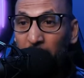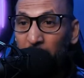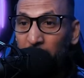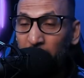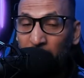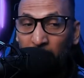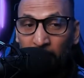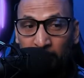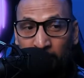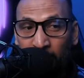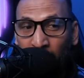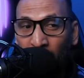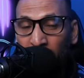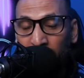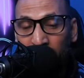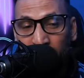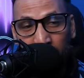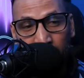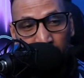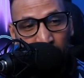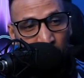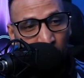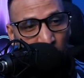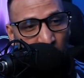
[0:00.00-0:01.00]

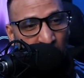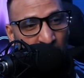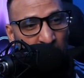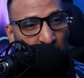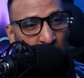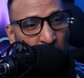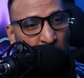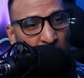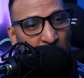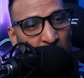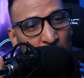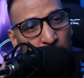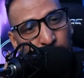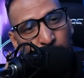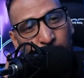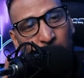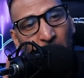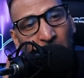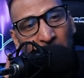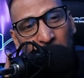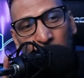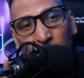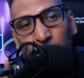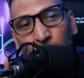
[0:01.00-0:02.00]
Nathaniel James is a
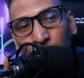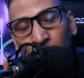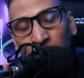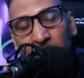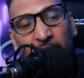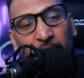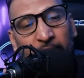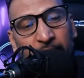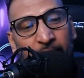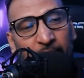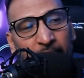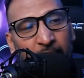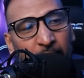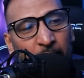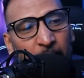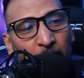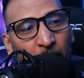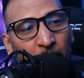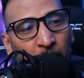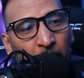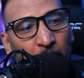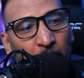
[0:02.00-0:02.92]
very good free kick taker.